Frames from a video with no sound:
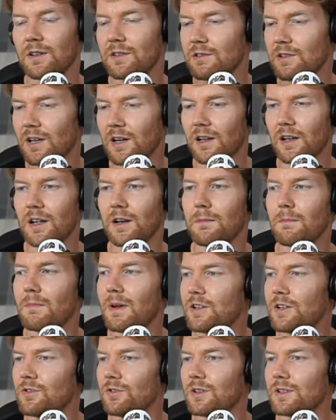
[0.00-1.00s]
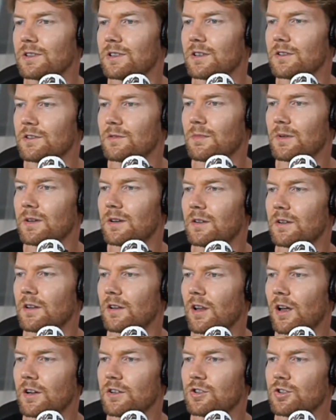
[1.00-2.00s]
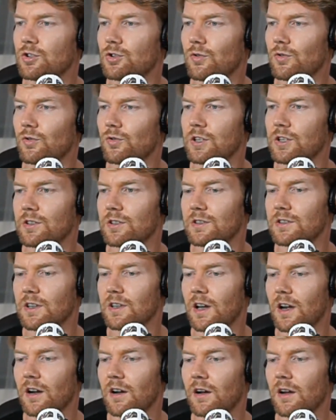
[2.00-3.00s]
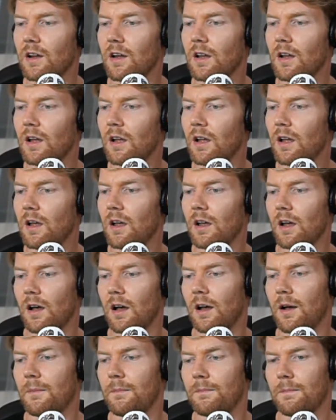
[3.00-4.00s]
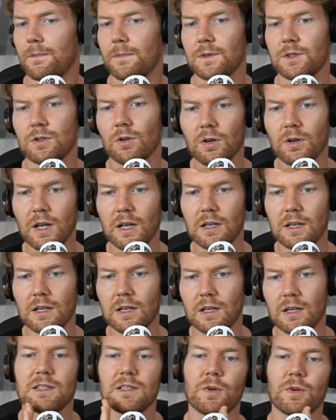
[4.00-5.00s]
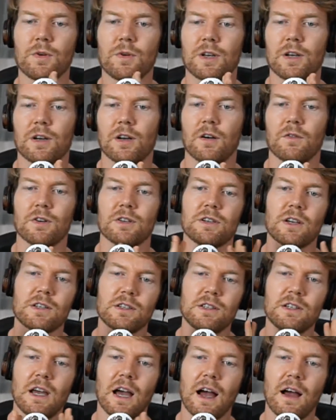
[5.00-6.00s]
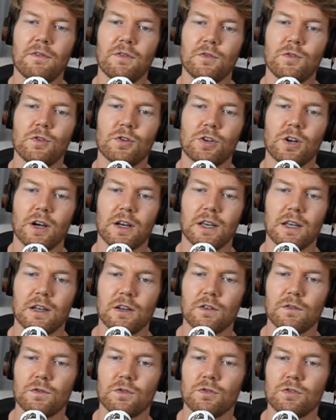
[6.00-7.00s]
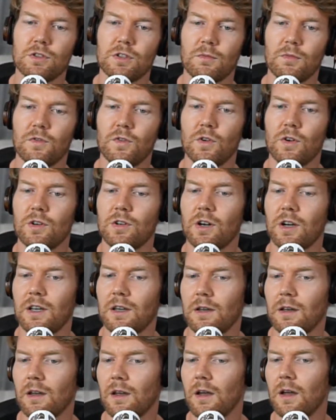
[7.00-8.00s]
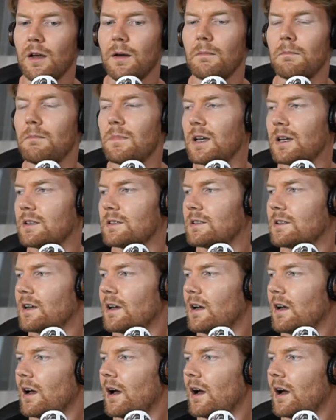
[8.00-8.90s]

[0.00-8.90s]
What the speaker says: There's not a lot of metrics. There's a lot of strangeness there. So let's see what we can cover. So I see half of you are talking interviews. Some of you are talking mixed.